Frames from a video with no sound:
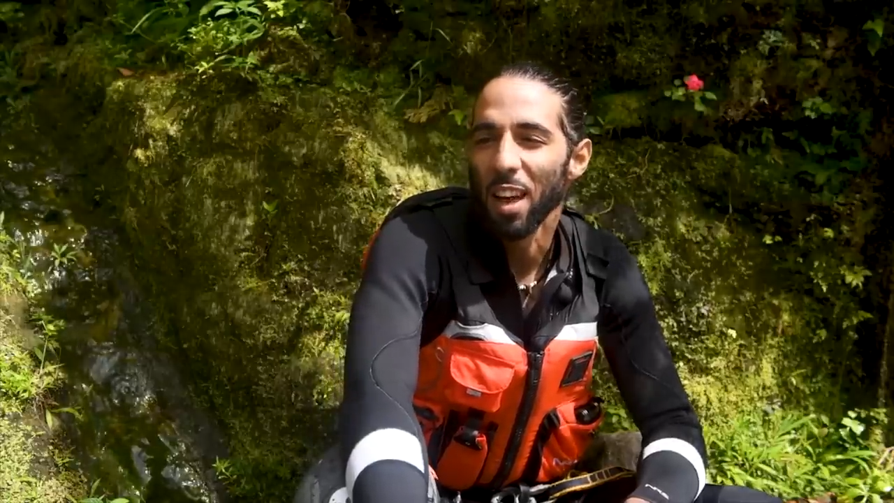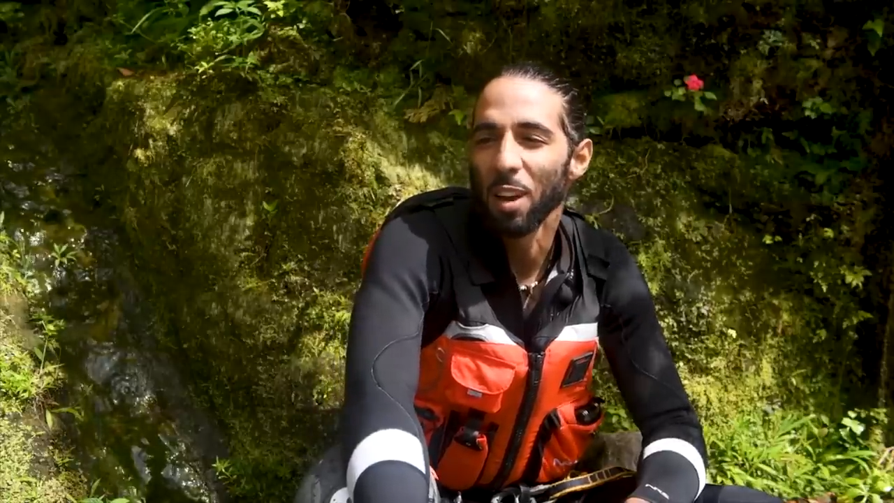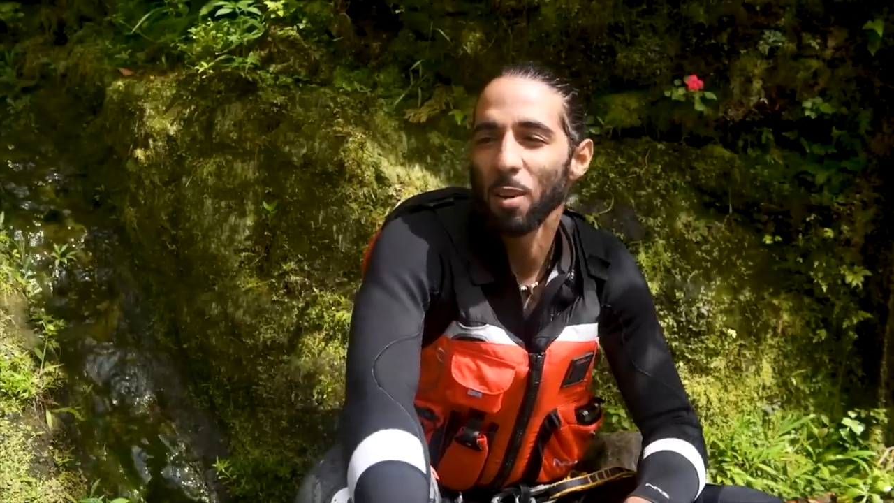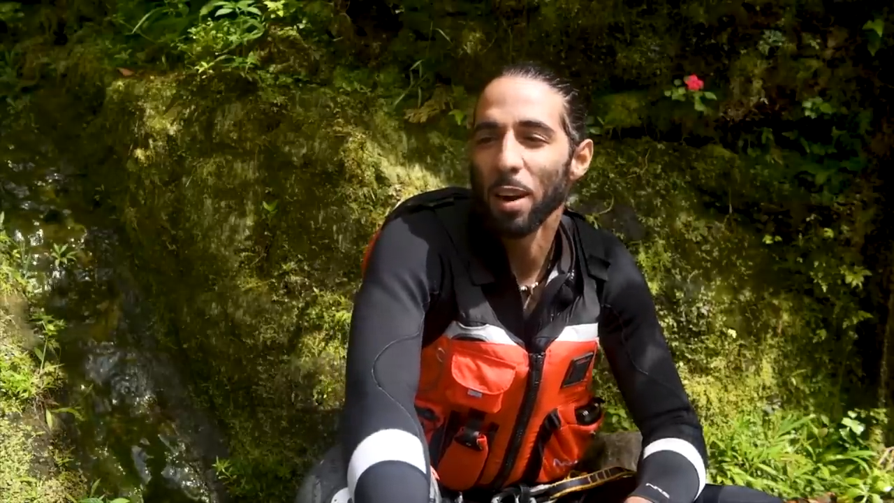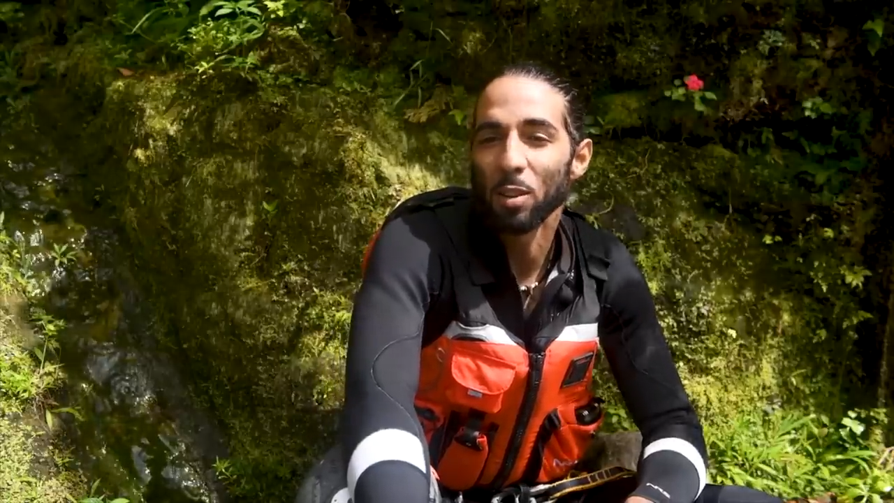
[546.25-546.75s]

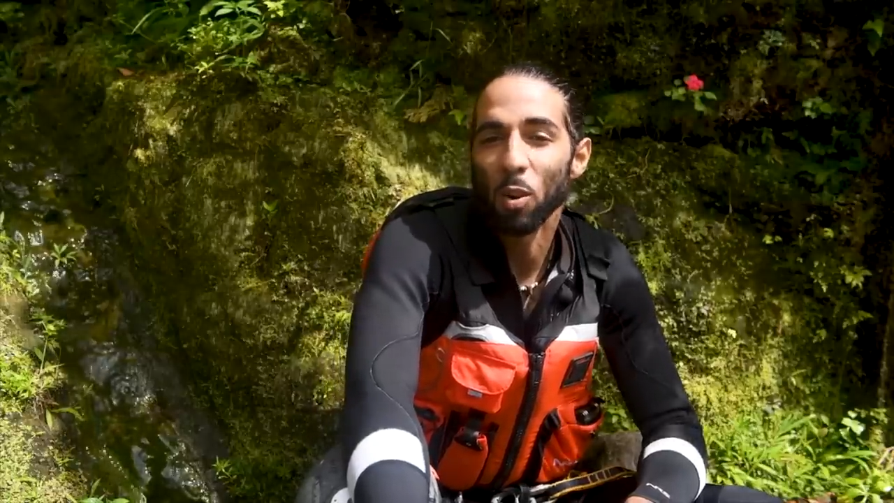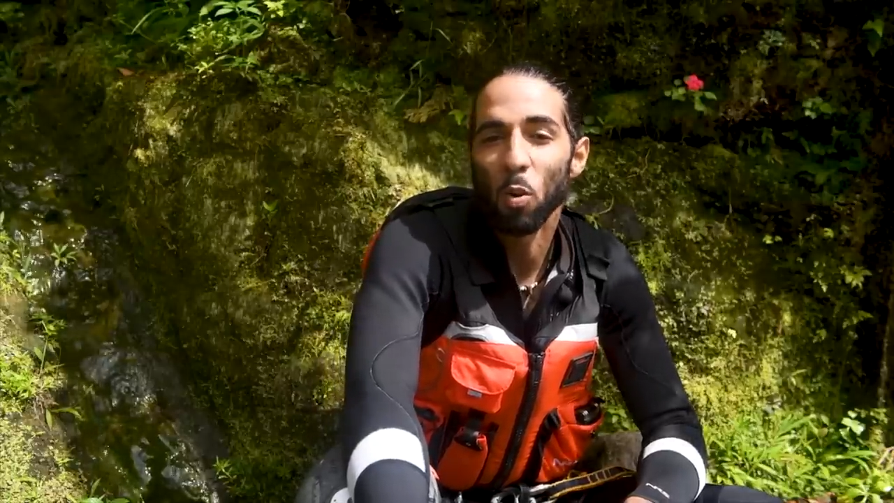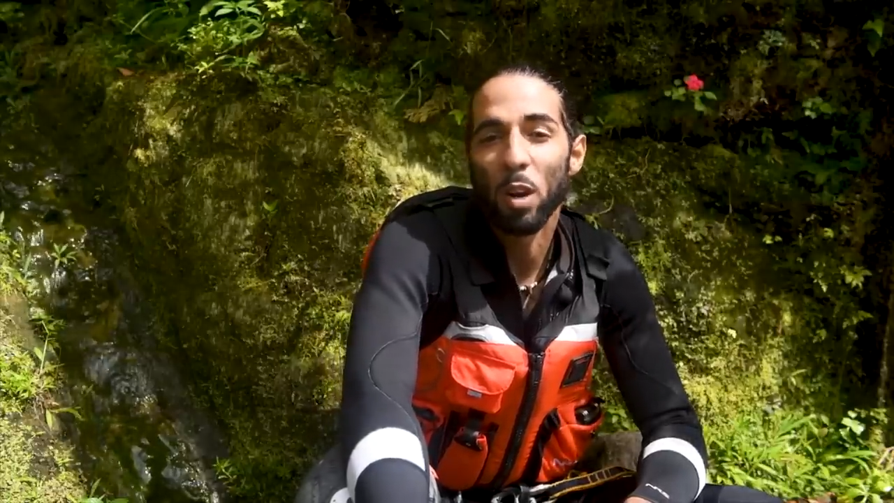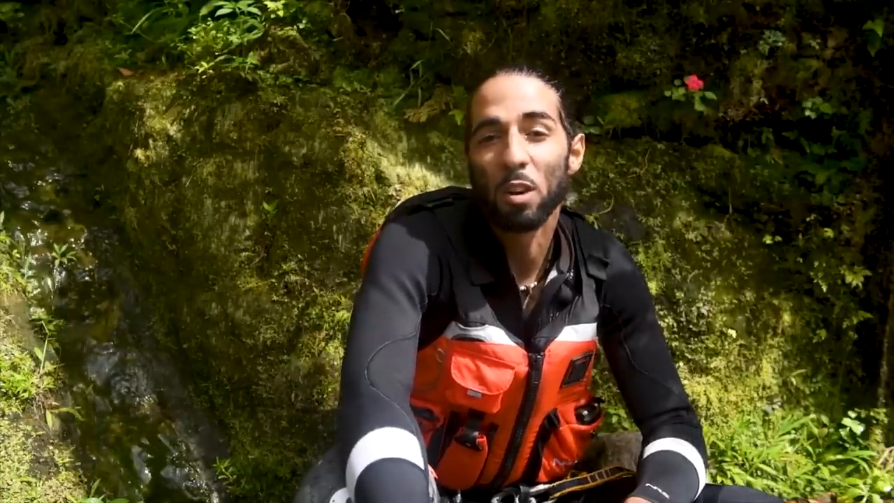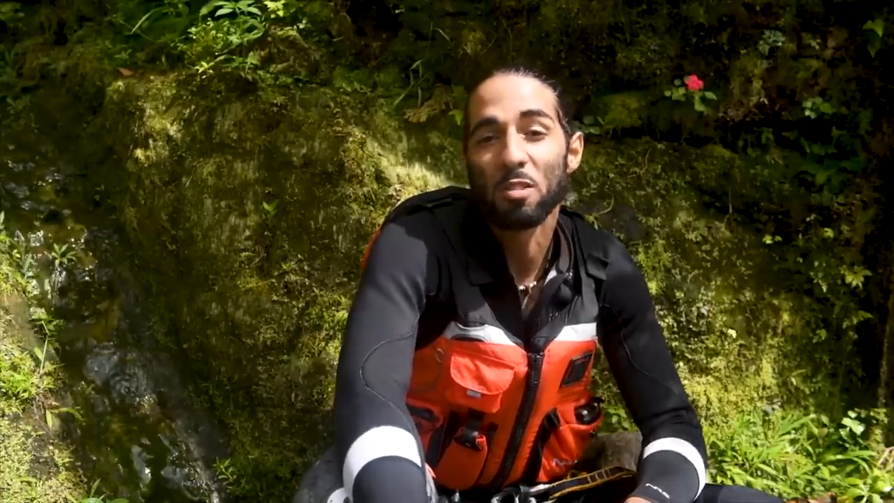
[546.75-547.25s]
And right now
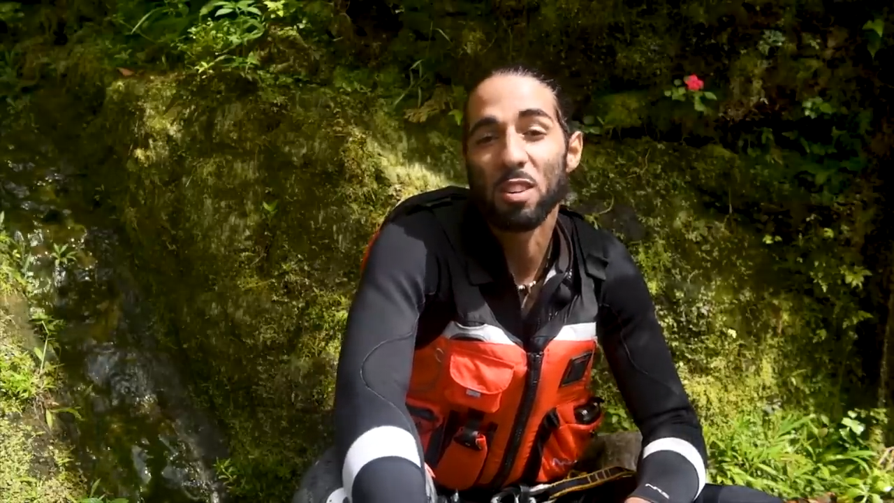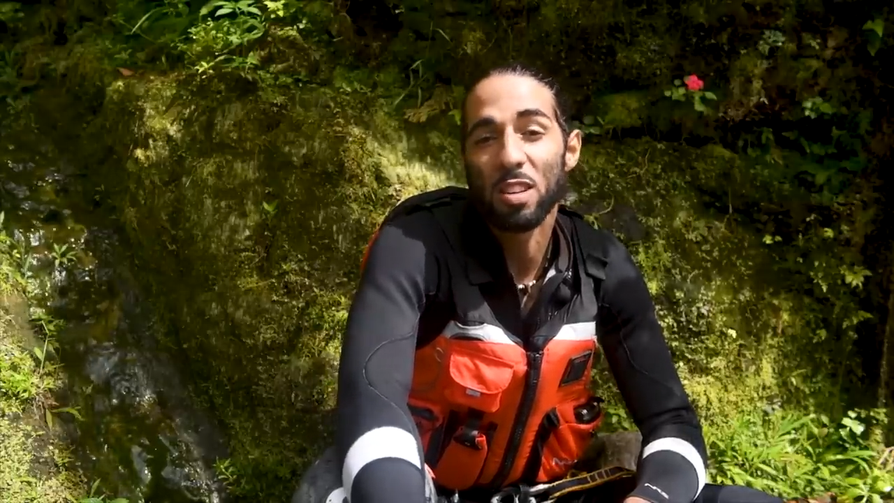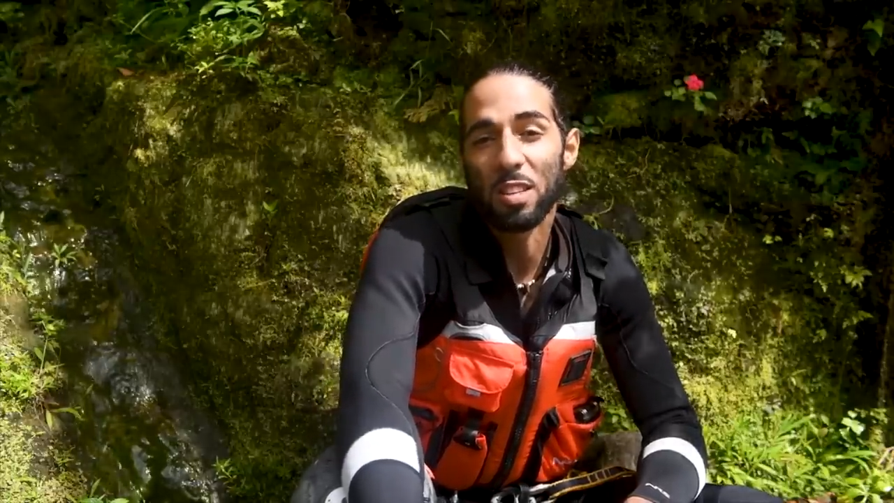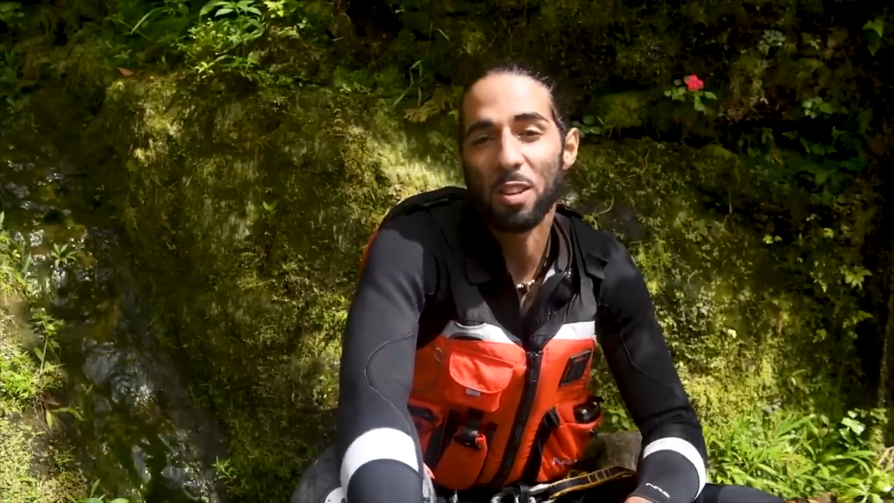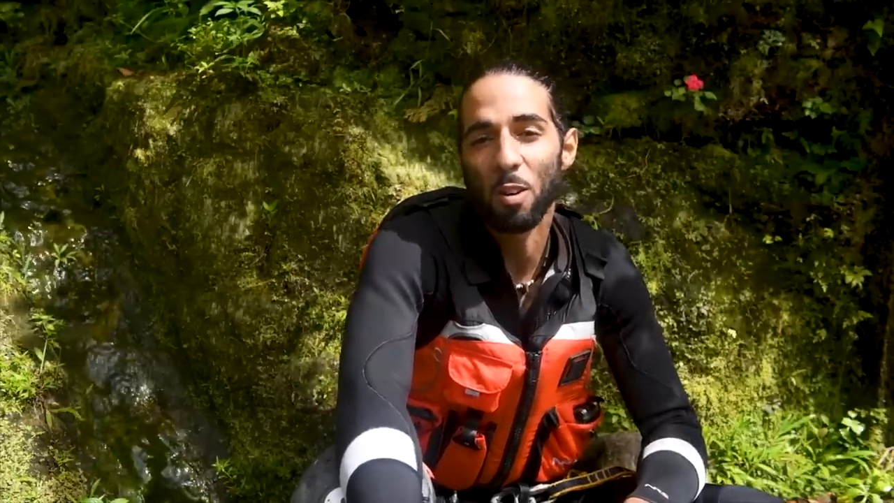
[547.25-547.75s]
we are
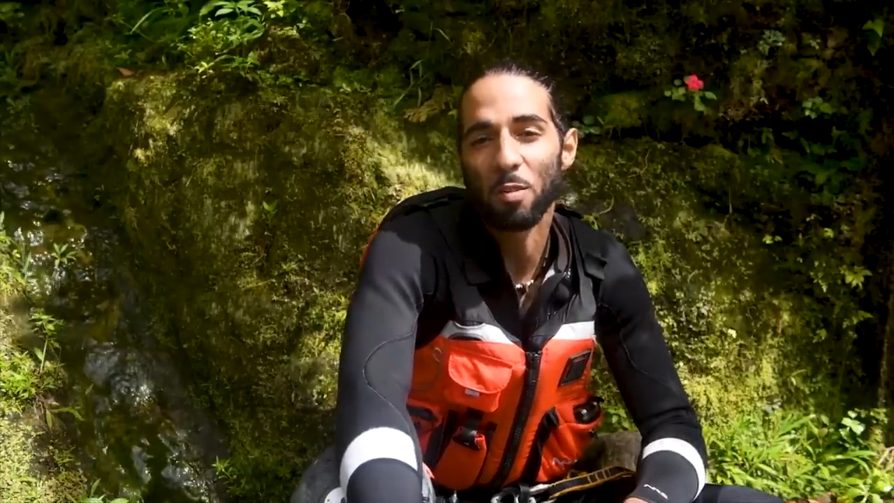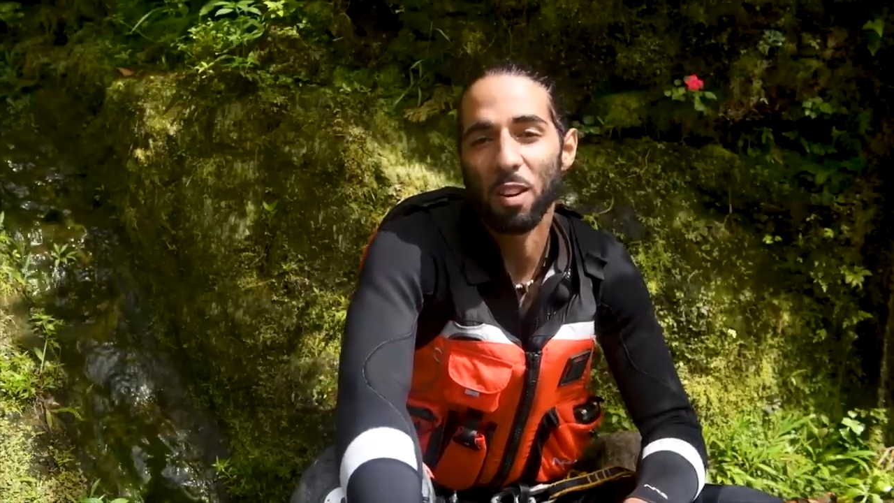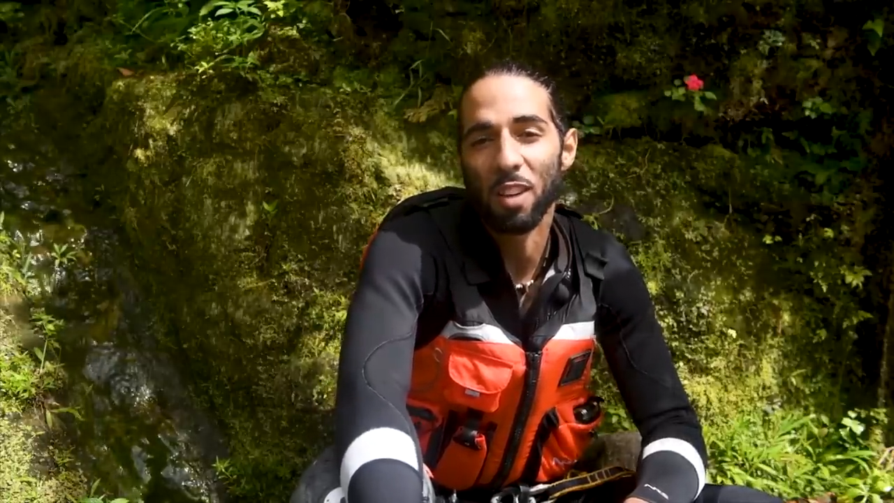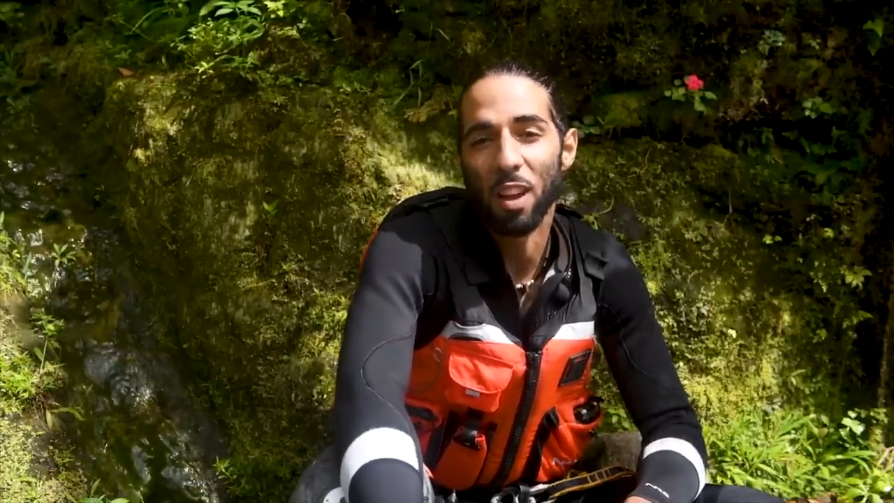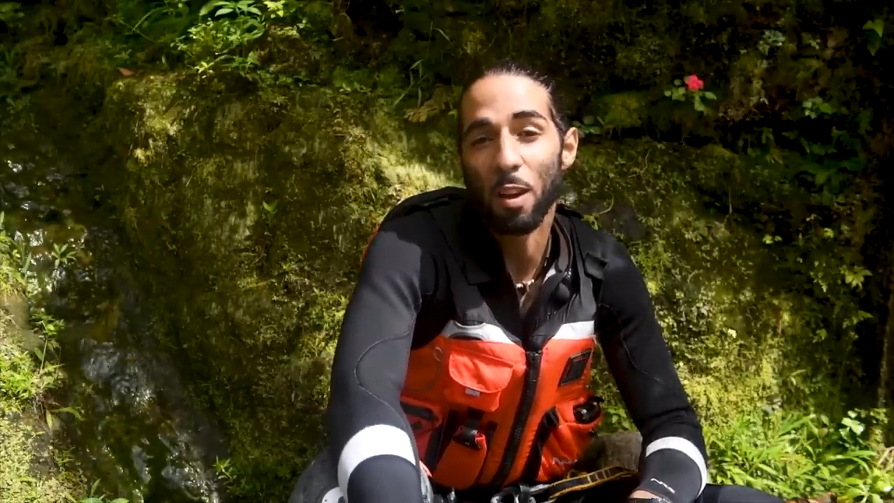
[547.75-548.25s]
rediscovering